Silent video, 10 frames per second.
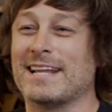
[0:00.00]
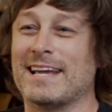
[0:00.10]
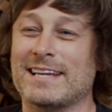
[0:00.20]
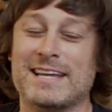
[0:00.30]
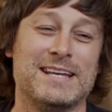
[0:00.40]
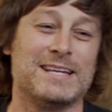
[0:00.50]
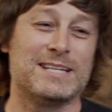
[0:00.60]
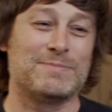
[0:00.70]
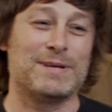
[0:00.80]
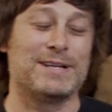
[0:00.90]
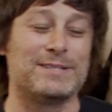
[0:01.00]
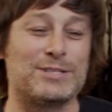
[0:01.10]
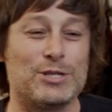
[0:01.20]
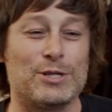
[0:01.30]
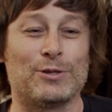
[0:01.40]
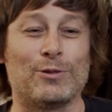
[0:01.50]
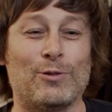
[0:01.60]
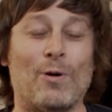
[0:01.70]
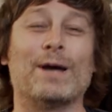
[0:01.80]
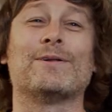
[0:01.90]
today has been a
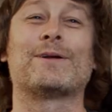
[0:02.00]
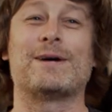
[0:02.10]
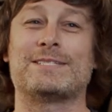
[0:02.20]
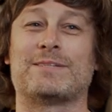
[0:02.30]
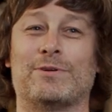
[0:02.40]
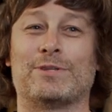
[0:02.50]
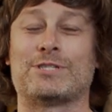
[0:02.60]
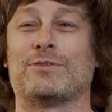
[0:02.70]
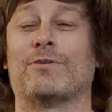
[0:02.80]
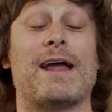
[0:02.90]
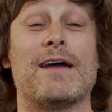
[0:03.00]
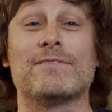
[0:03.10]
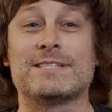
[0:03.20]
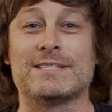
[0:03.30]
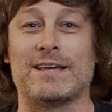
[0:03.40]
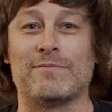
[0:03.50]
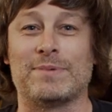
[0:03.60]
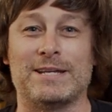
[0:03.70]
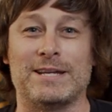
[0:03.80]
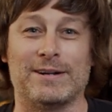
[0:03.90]
loyal customer of the store ever since I've
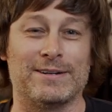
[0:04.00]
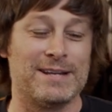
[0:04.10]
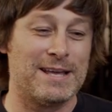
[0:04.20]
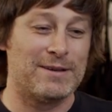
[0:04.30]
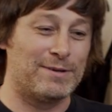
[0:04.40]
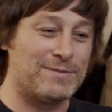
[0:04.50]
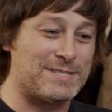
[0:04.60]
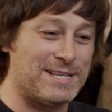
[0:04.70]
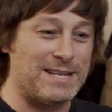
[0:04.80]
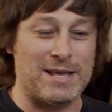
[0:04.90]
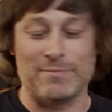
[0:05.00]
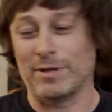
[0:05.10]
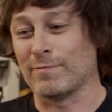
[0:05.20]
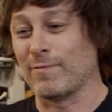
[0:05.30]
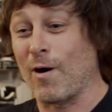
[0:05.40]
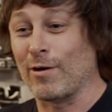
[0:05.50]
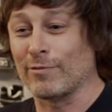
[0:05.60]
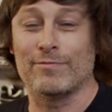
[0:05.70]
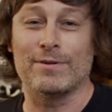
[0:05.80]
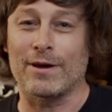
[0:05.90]
been here. We've seen him
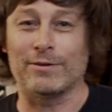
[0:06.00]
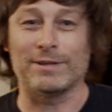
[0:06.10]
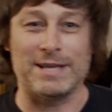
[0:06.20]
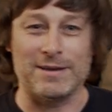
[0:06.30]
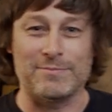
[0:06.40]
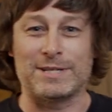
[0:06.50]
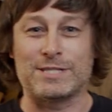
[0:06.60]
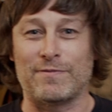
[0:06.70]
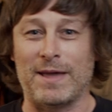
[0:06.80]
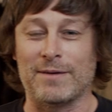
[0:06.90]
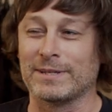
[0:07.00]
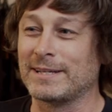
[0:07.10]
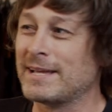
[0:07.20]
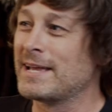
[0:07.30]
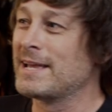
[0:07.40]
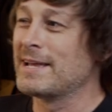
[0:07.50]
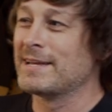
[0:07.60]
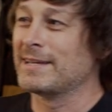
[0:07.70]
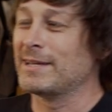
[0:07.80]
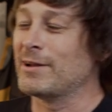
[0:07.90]
evolve, not only him, but his family.
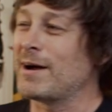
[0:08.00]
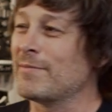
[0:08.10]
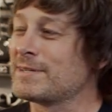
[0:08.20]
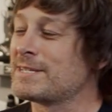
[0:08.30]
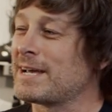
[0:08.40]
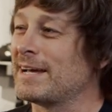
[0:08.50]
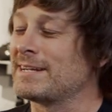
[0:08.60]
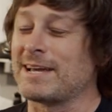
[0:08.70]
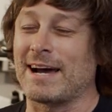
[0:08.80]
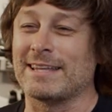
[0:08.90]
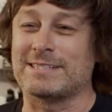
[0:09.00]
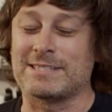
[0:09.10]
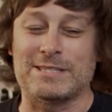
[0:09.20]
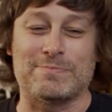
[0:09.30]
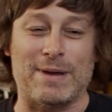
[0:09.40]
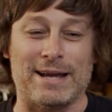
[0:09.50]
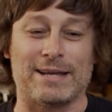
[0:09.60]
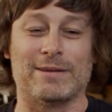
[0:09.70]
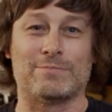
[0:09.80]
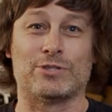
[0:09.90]
You know, I'm the kind of guy that sits back
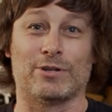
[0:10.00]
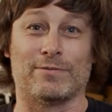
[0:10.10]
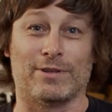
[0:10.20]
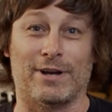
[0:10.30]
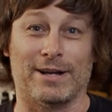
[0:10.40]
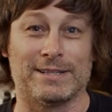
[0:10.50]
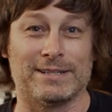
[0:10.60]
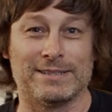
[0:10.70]
and I observe a lot.